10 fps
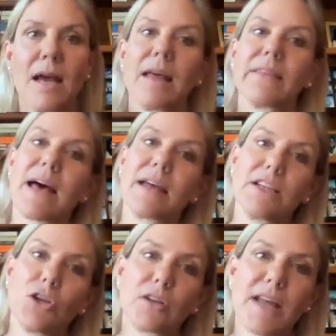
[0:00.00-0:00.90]
that
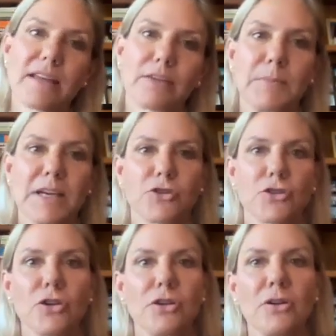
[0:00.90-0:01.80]
NeoLife makes
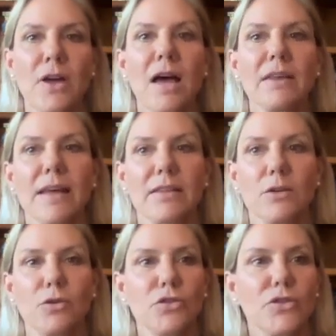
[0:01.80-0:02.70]
sure that the
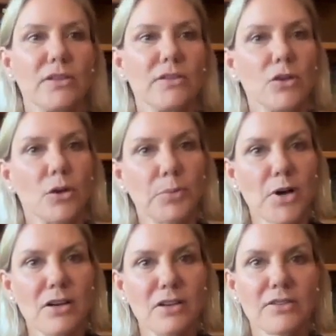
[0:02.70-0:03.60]
nutrients in our
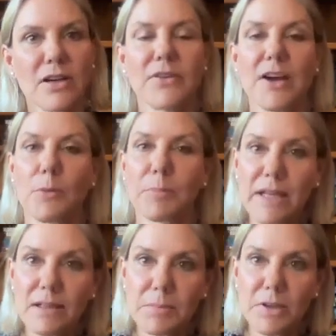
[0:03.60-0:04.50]
products are
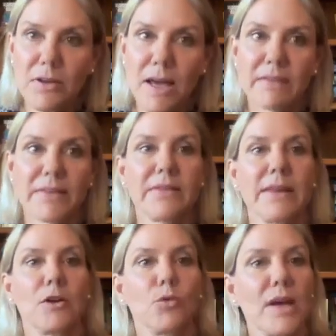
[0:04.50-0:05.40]
bioavailable, that
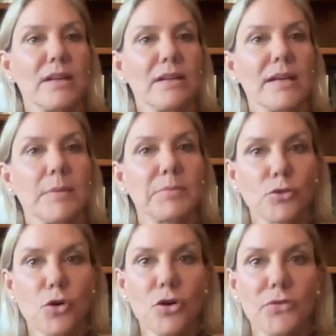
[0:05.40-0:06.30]
they are readily
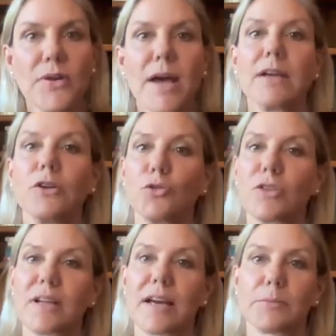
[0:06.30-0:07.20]
absorbed and
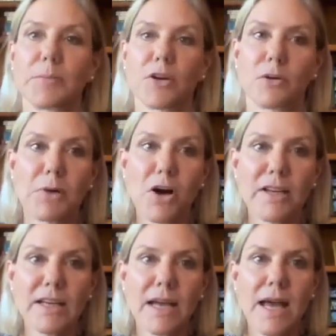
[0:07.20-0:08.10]
utilized by our body,